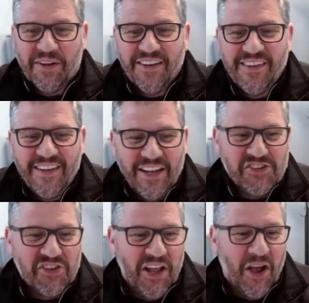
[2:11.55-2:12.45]
and
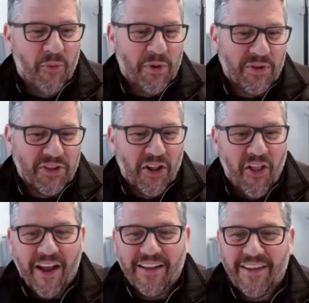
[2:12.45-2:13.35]
he's going to help me with the
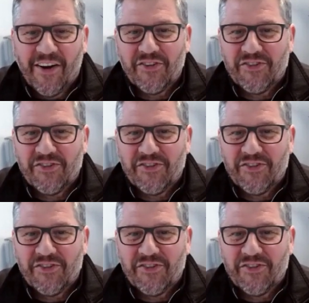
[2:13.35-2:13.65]
line there.